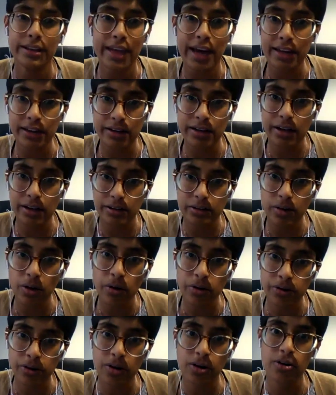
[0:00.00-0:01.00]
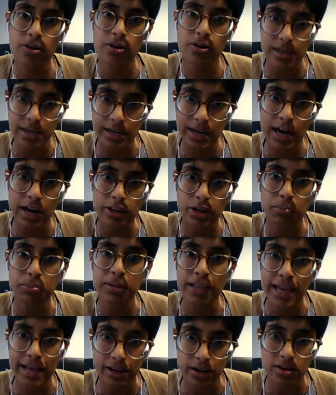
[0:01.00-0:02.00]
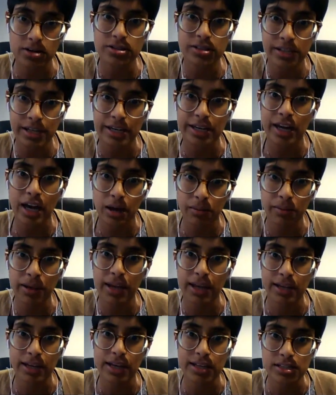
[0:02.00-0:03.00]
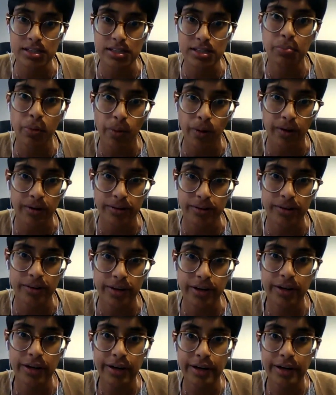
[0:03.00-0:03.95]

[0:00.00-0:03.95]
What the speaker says: that donors and other players can come in and support.